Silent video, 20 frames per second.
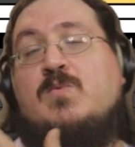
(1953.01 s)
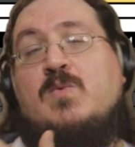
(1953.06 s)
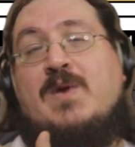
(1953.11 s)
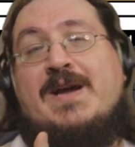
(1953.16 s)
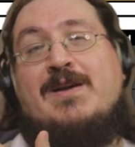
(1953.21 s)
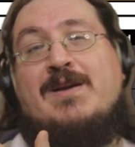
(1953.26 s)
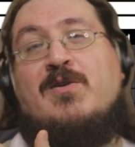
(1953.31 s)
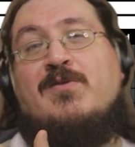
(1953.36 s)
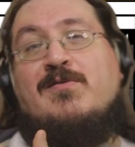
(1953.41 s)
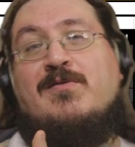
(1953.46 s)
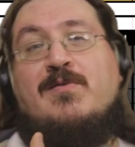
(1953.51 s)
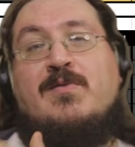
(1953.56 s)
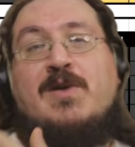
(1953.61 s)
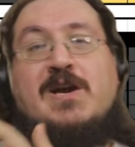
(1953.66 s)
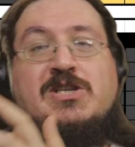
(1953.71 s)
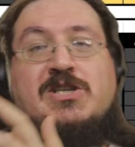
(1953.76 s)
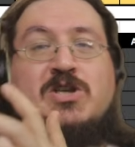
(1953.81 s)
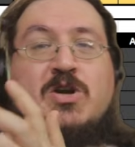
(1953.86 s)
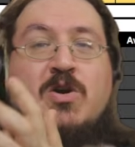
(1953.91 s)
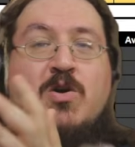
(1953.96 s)
why
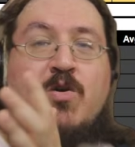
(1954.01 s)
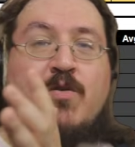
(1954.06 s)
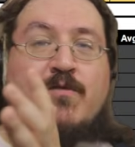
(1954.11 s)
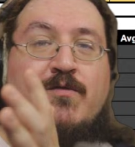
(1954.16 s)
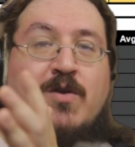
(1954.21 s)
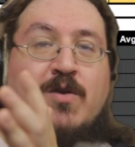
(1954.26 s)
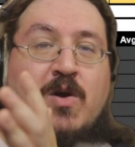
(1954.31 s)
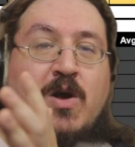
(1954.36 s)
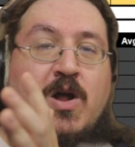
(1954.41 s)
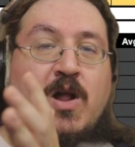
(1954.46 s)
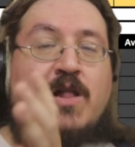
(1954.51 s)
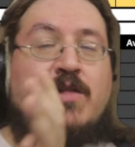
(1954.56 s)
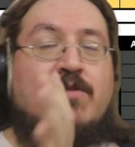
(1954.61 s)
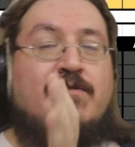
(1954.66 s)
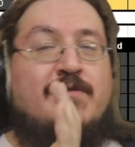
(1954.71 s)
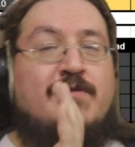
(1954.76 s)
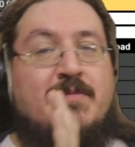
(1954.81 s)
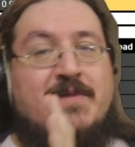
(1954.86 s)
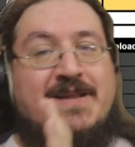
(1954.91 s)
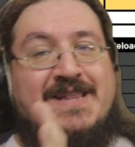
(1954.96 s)
Overwatch overall
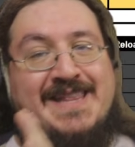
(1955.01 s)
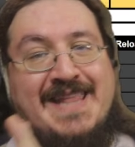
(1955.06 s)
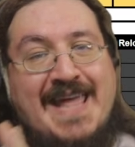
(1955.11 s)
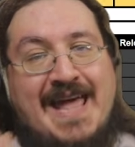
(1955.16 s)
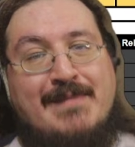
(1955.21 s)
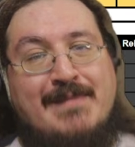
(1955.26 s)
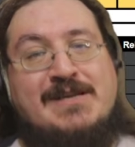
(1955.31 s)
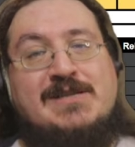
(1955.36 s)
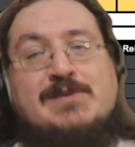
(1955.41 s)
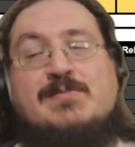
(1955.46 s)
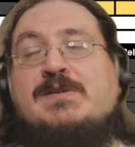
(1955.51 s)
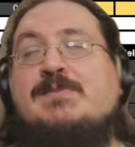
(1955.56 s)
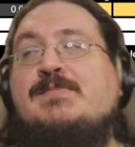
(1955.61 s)
from a damage